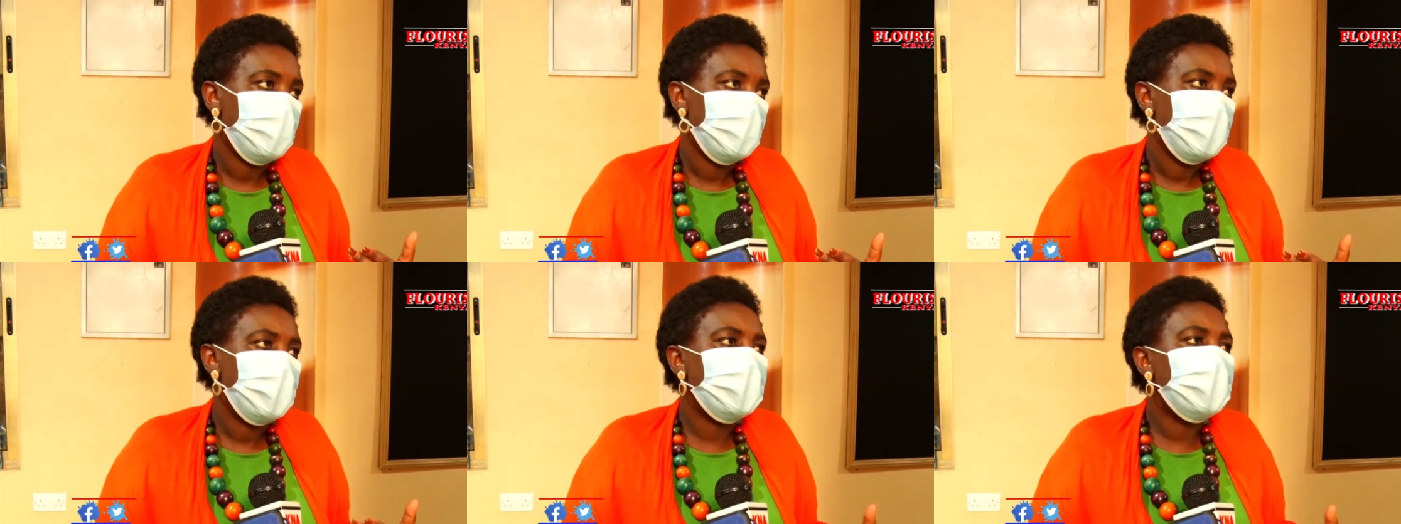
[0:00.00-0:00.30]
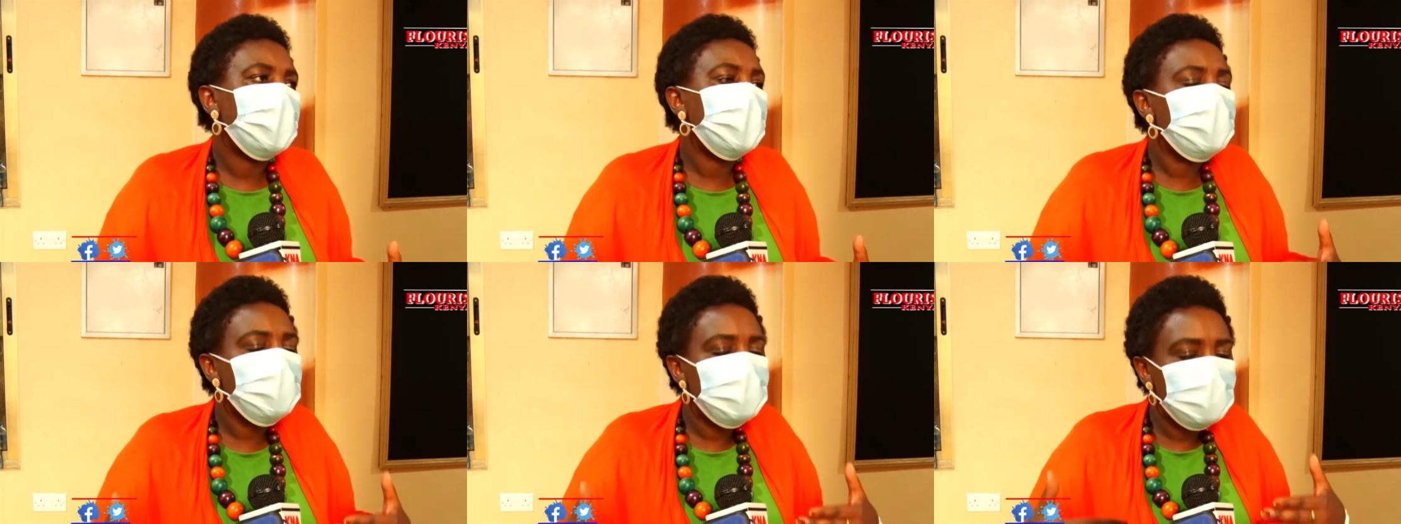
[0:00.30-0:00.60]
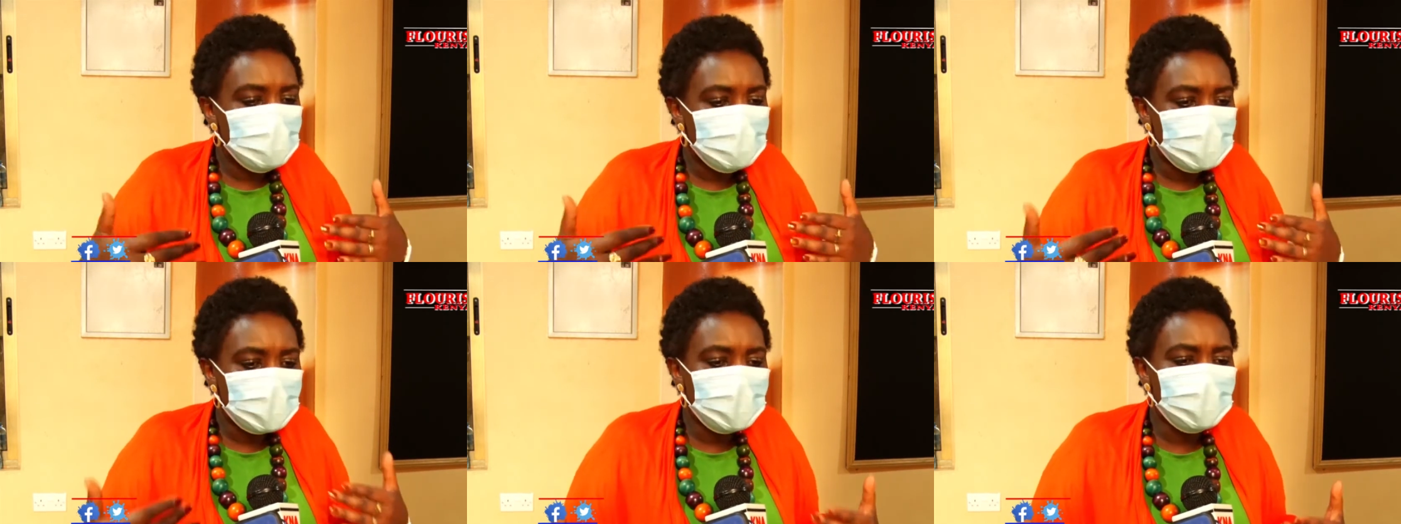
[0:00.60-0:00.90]
and let people
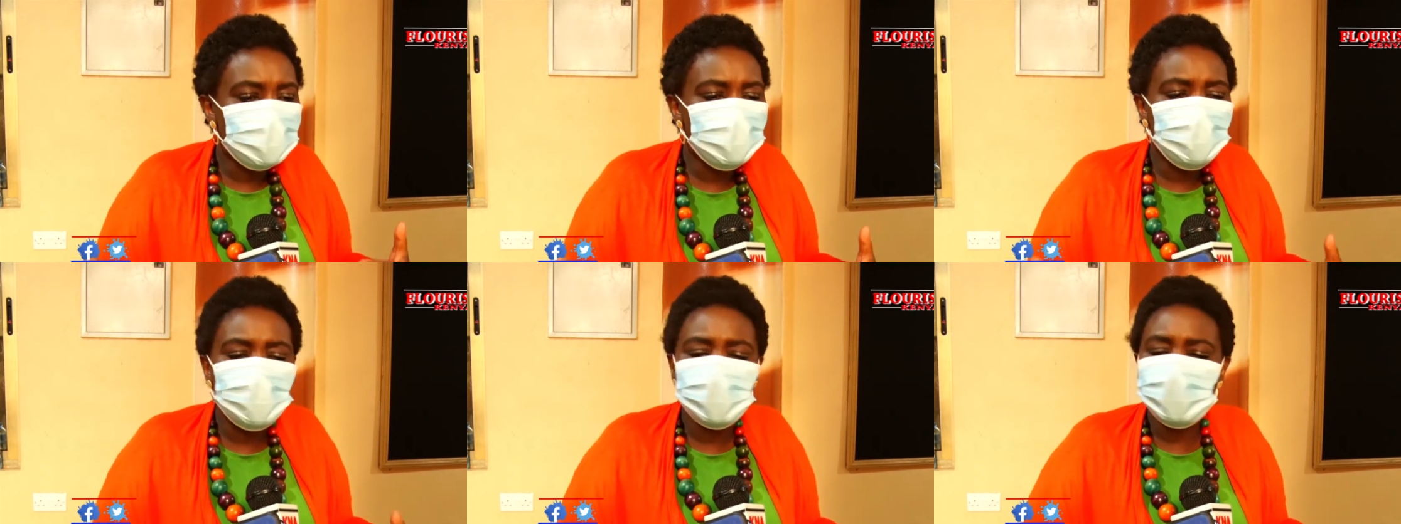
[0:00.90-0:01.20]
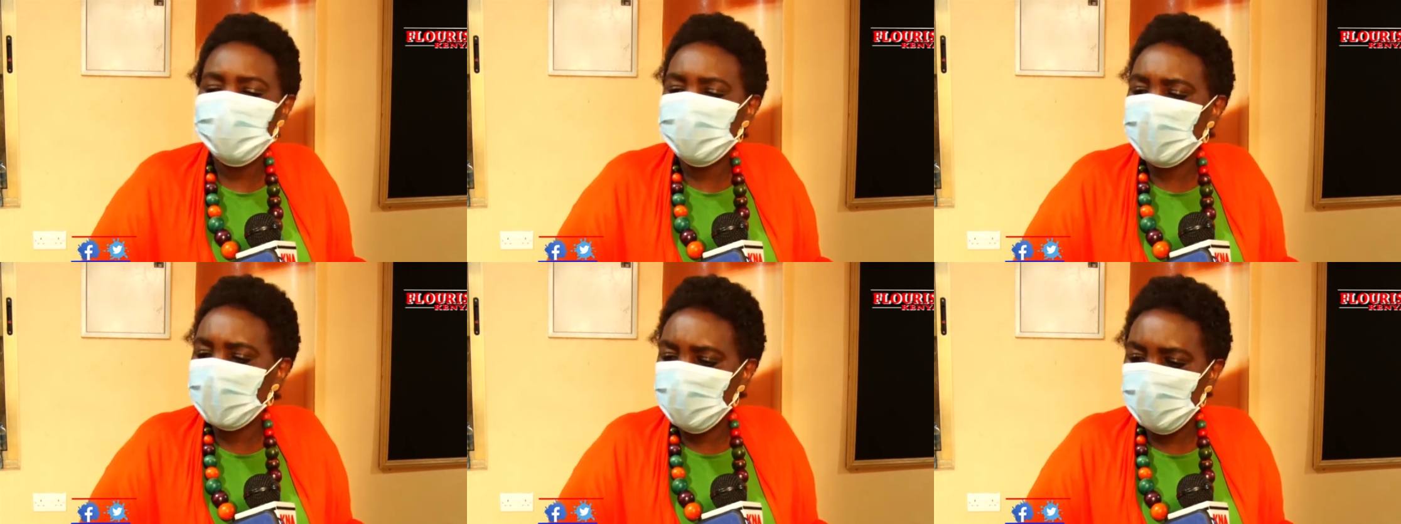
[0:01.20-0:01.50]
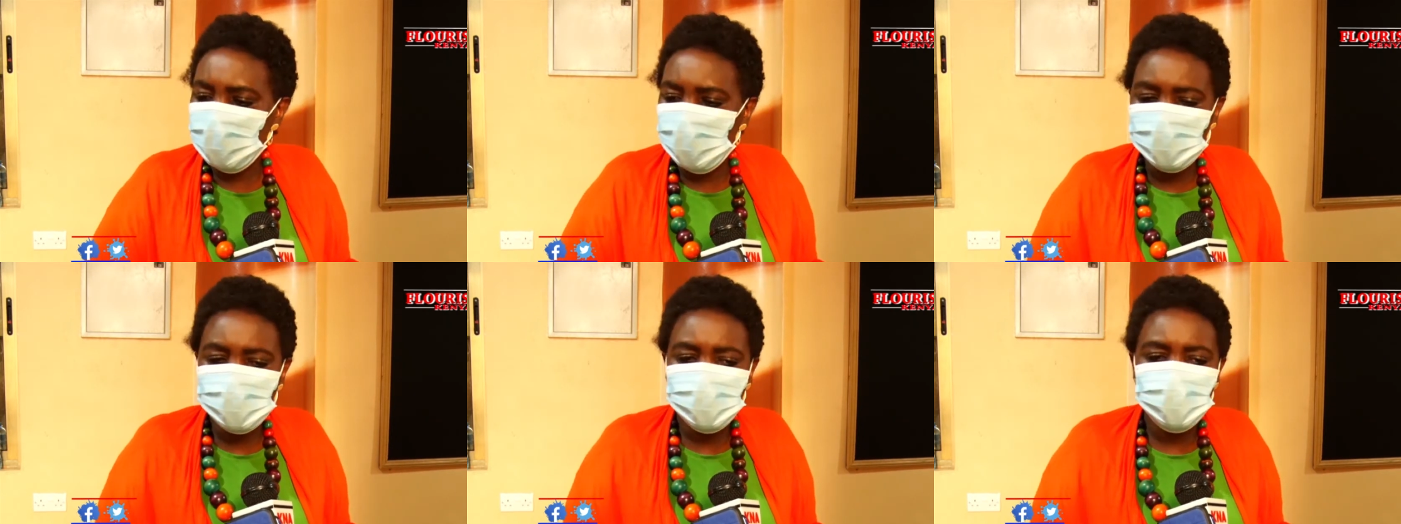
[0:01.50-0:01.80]
believe whatever you
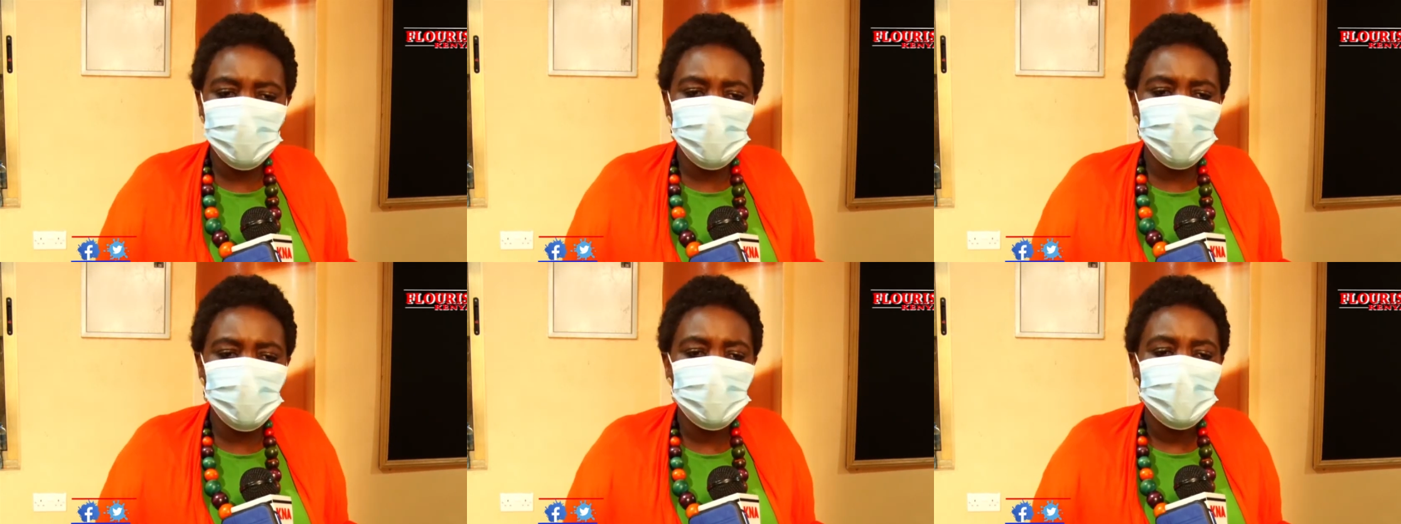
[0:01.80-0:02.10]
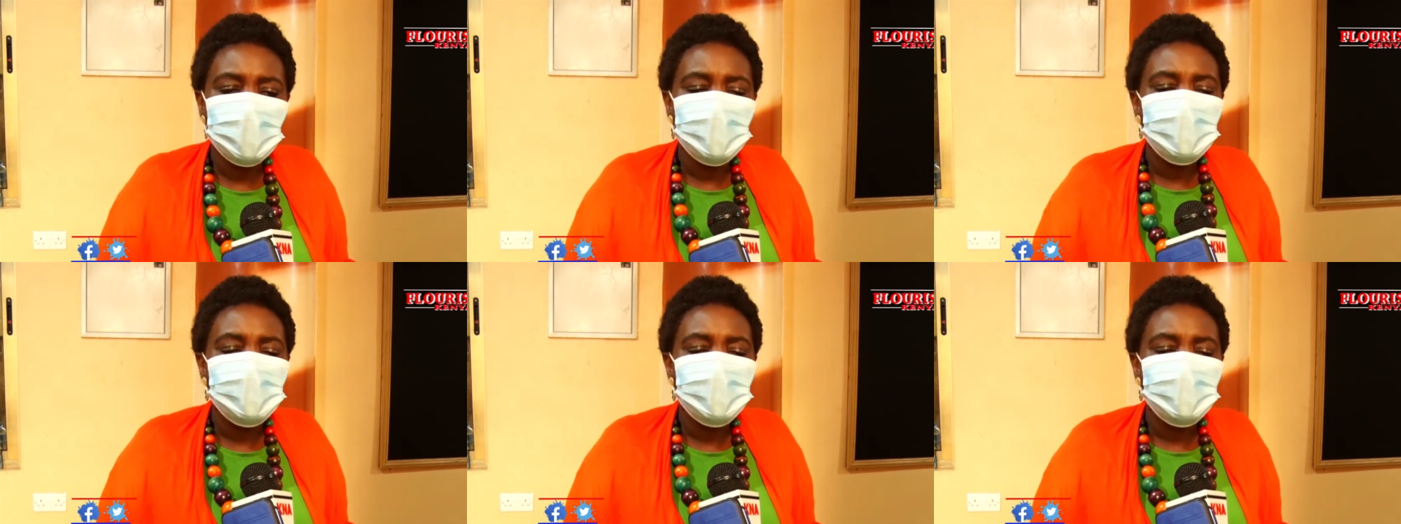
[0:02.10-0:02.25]
go through